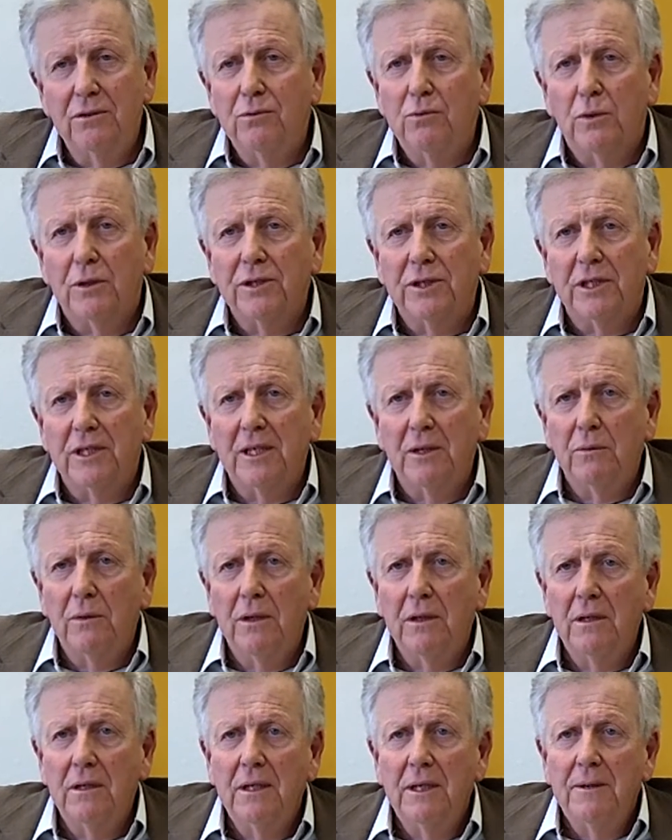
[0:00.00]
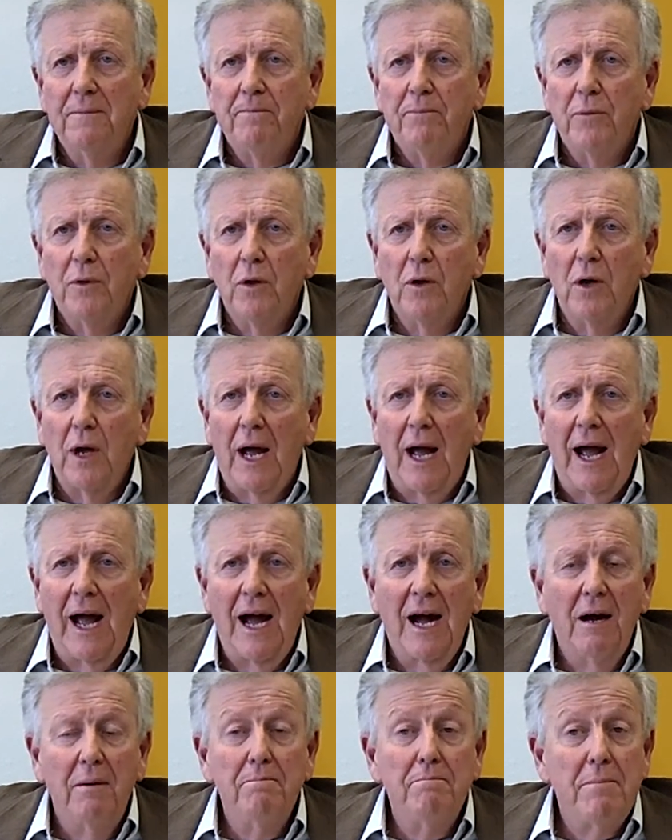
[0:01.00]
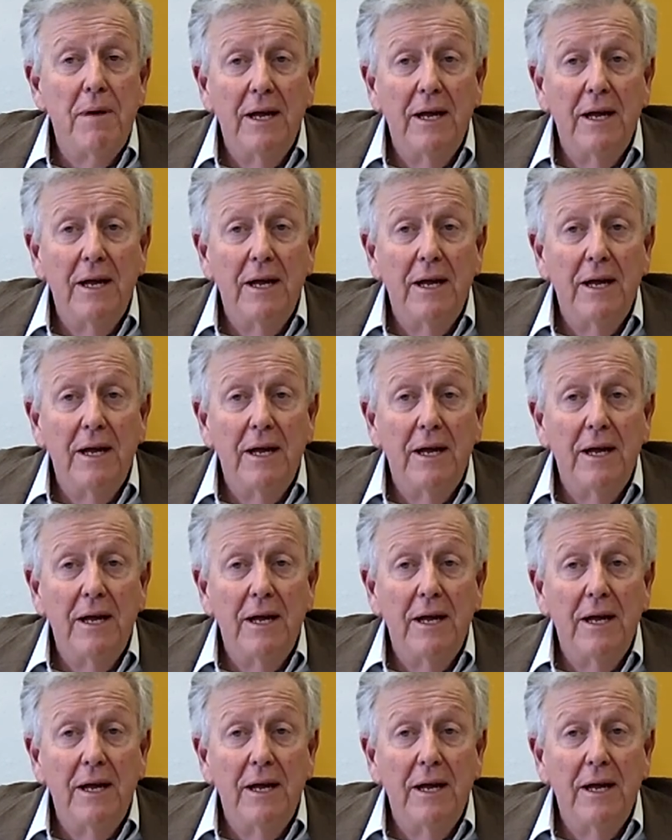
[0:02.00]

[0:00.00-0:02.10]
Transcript: you'd want to know, well, how